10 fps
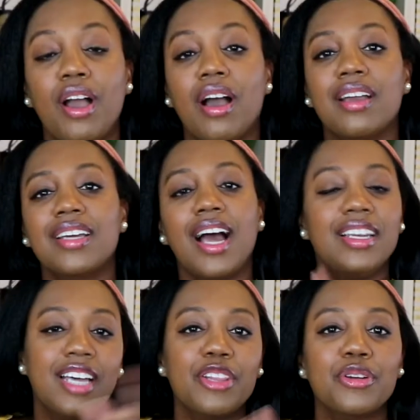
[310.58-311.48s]
on,
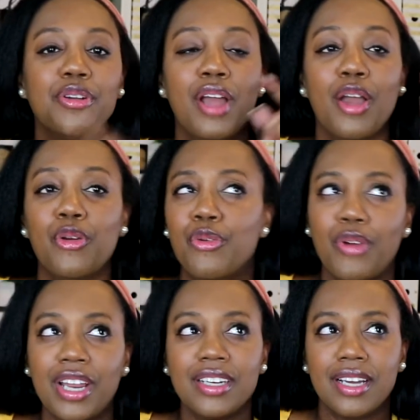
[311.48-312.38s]
another
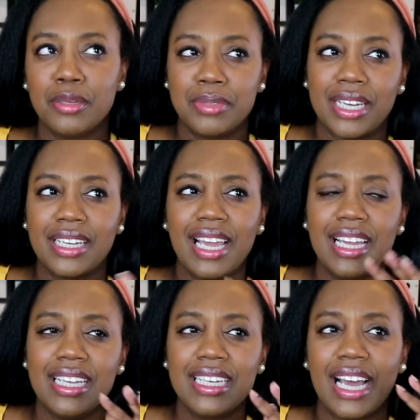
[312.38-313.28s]
great update.
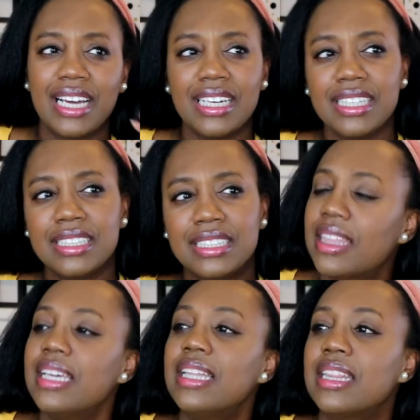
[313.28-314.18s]
And I
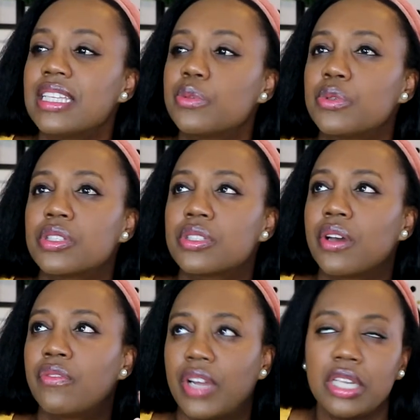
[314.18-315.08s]
think this was
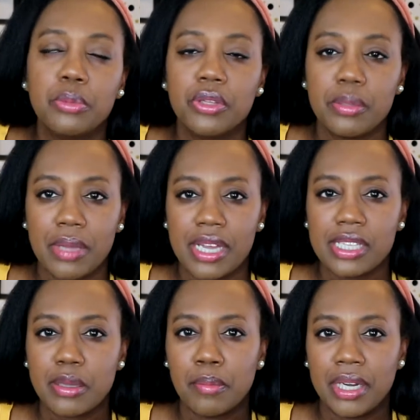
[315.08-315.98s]
available in the
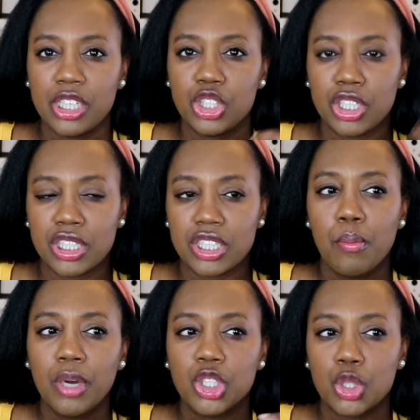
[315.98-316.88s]
past, but it's just
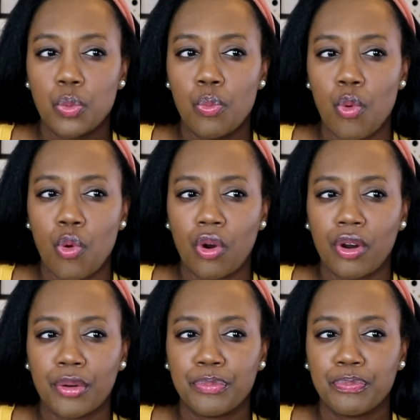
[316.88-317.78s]
much
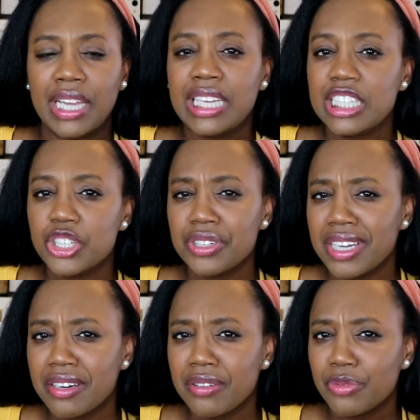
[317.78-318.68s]
more easier
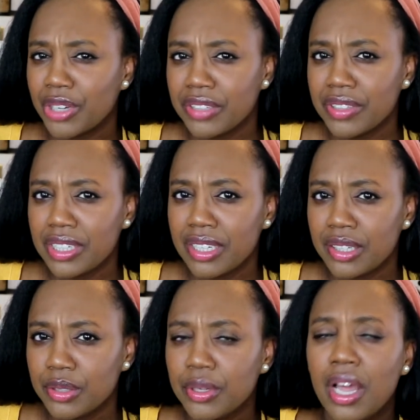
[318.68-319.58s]
now, relevant
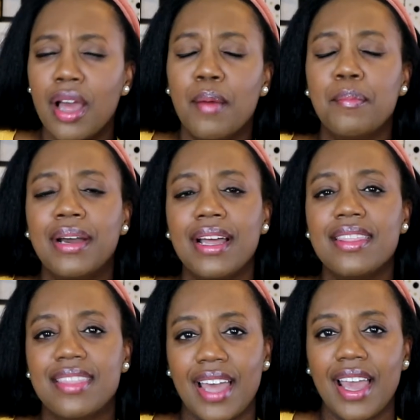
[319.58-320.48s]
now.
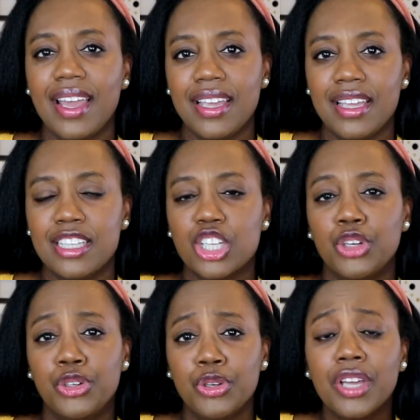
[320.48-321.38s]
But that is
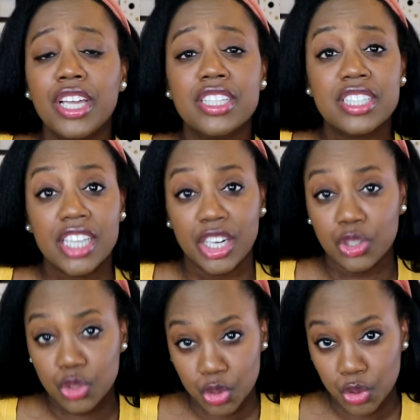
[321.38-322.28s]
you can
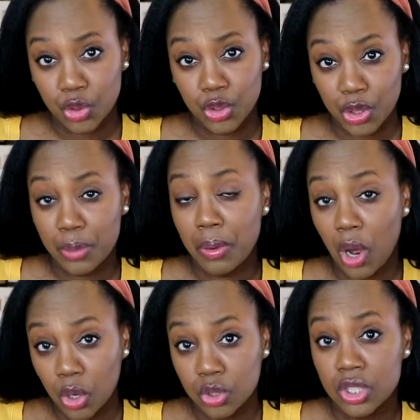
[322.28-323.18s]
schedule your
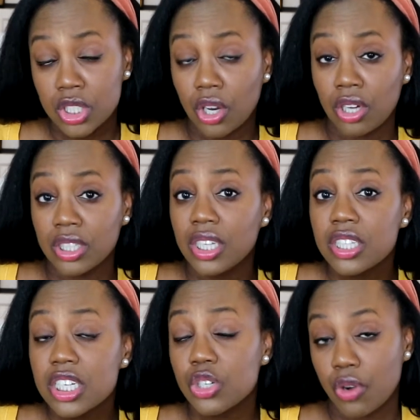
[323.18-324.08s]
post on
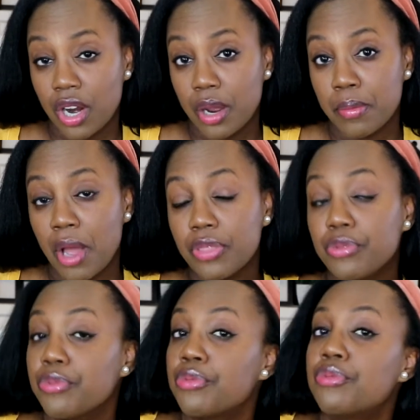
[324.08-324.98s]
Instagram
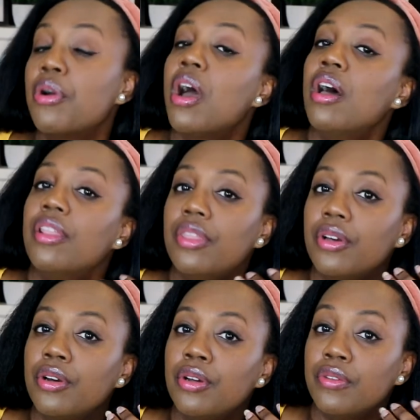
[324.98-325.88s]
through
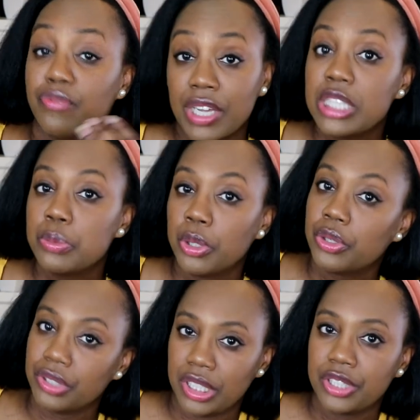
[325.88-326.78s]
the Facebook
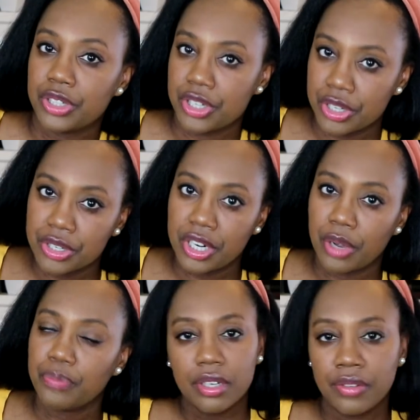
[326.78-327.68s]
Creator
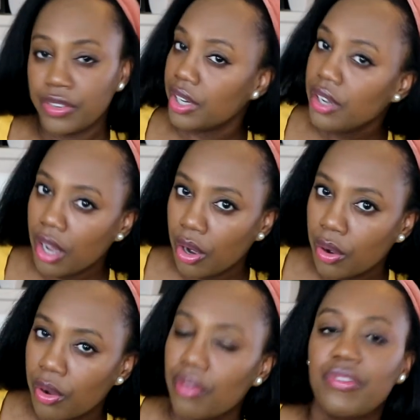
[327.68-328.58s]
Studio. If you didn't
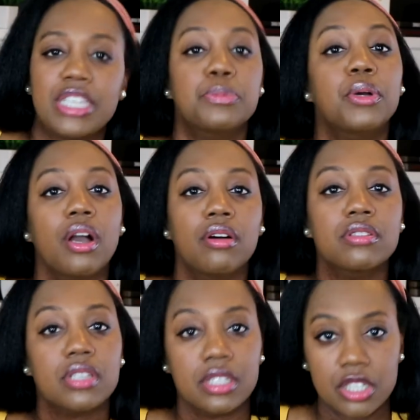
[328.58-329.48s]
know, Facebook
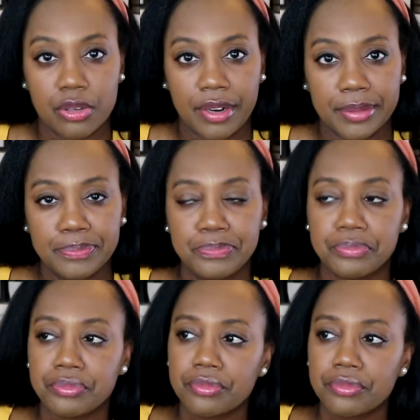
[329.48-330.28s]
owns Instagram.